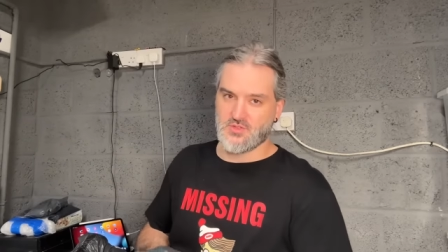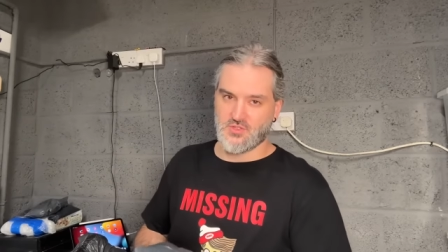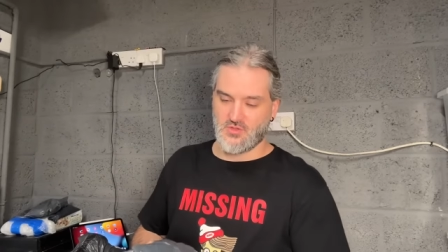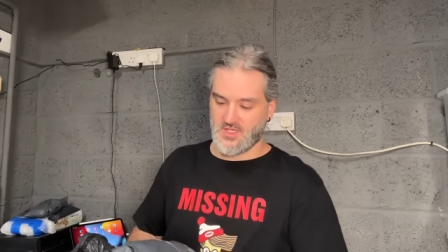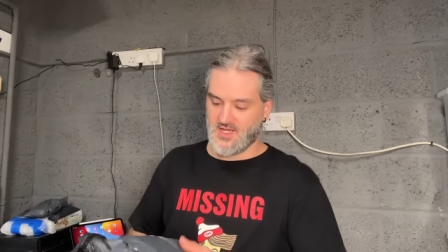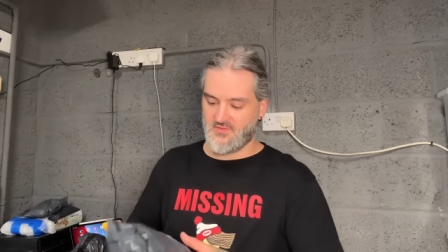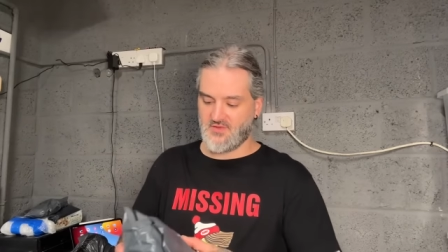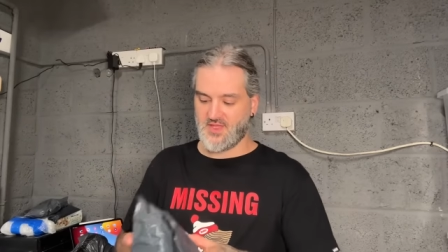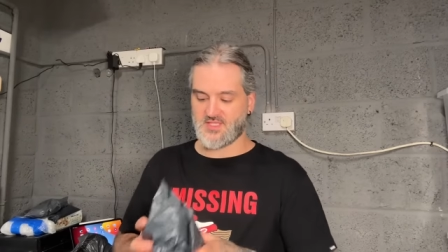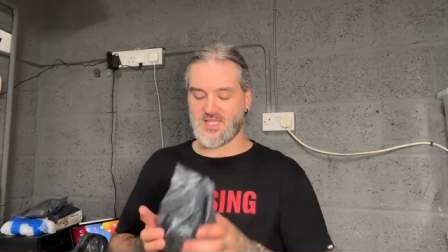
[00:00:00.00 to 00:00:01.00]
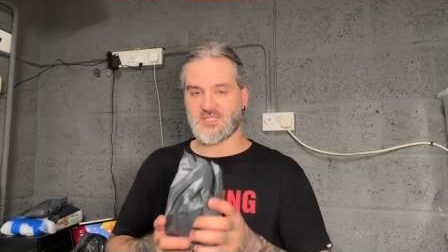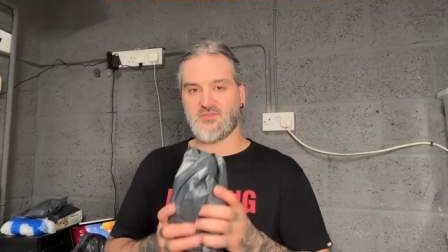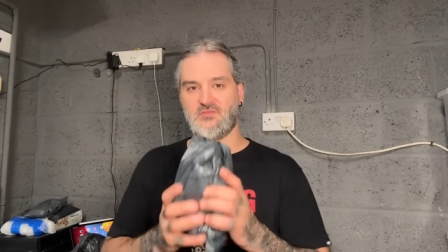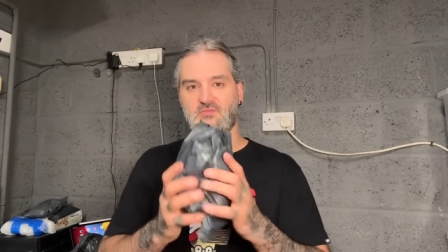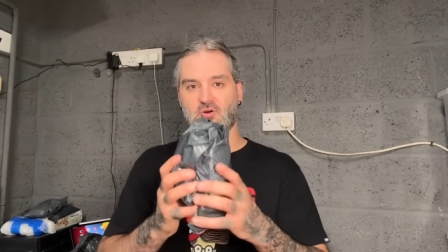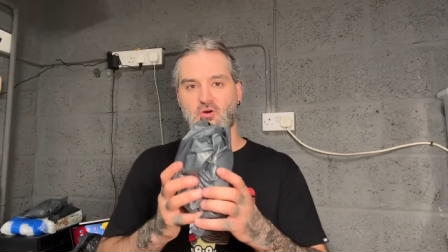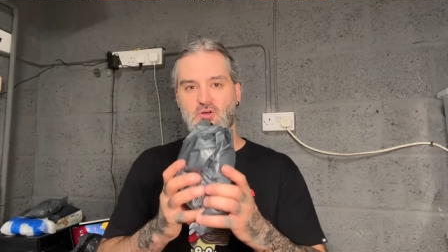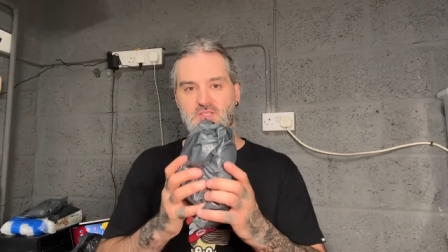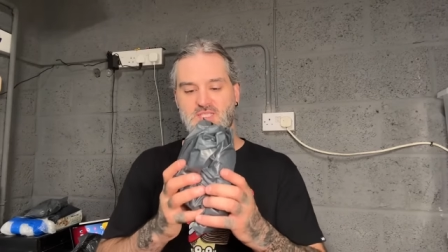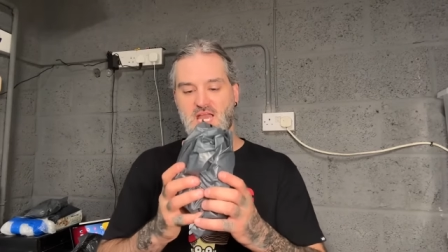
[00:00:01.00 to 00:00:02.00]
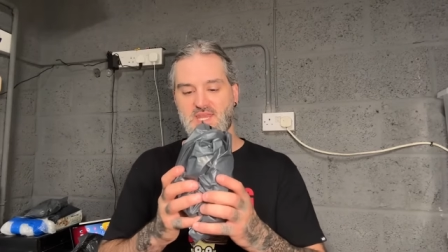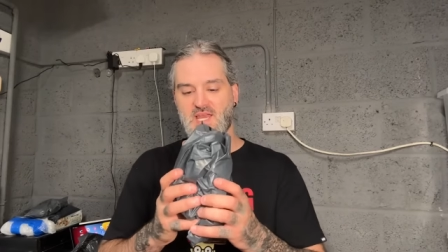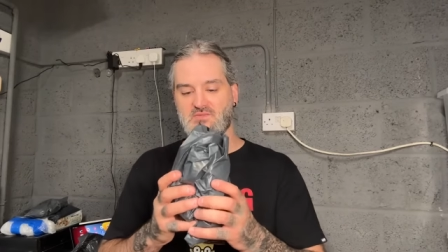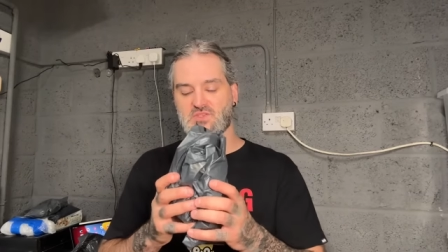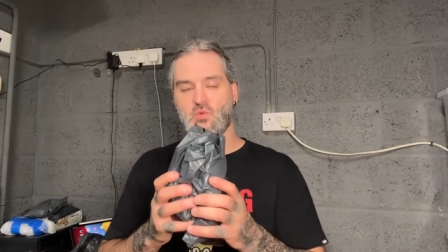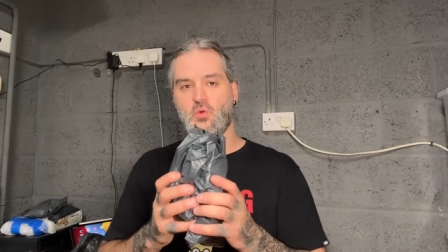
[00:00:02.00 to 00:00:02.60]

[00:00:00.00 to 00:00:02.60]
all in for this set of four sat navs.